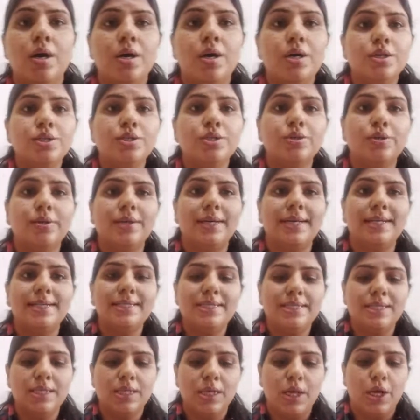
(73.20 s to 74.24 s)

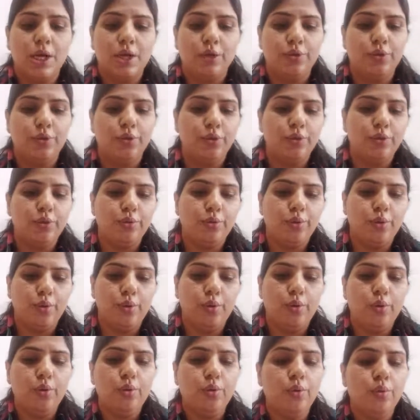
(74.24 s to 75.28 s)
Students, do you
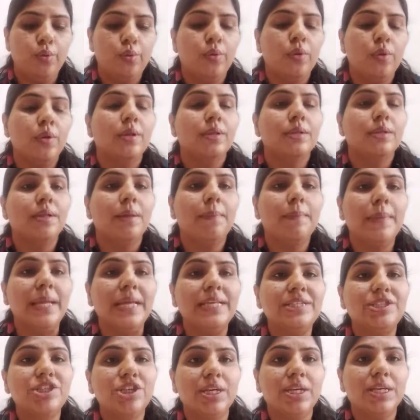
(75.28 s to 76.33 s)
know the
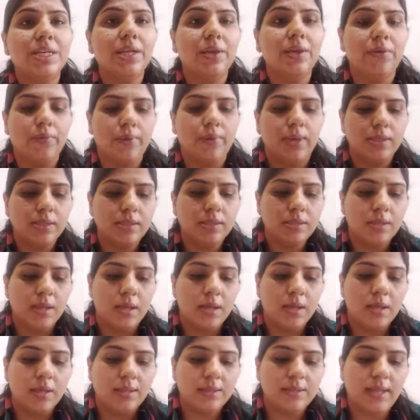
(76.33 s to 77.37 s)
major rivers
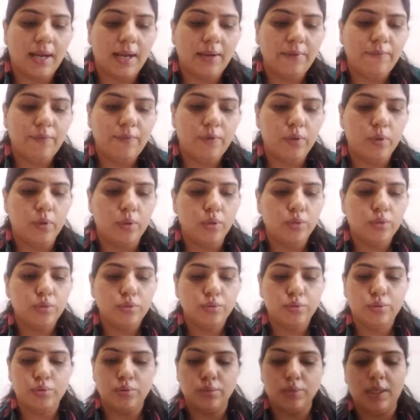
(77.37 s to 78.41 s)
that flow
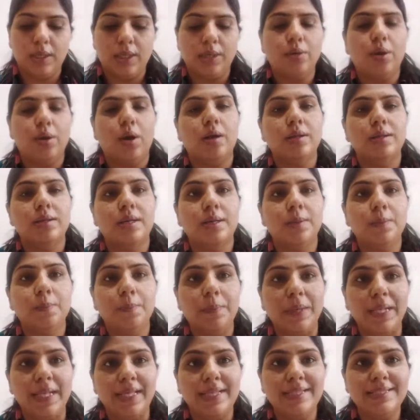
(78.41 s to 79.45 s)
through the northern
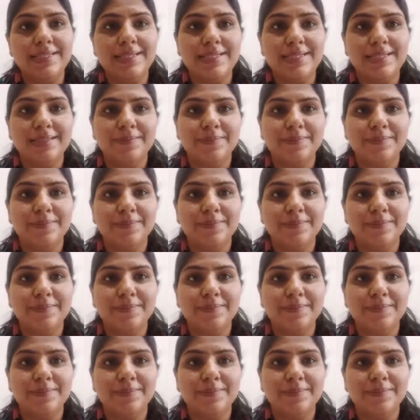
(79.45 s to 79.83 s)
plains?